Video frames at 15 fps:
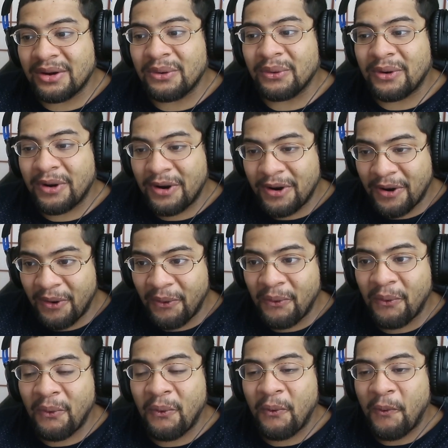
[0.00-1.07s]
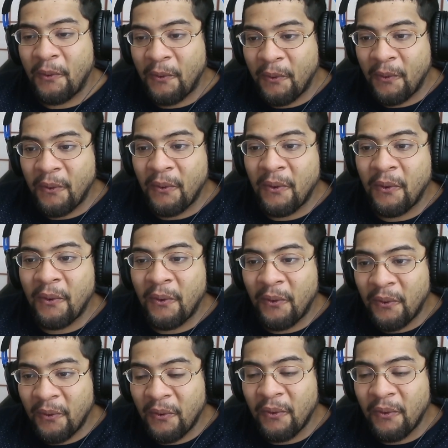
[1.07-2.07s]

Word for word: All carb. Scrape that into there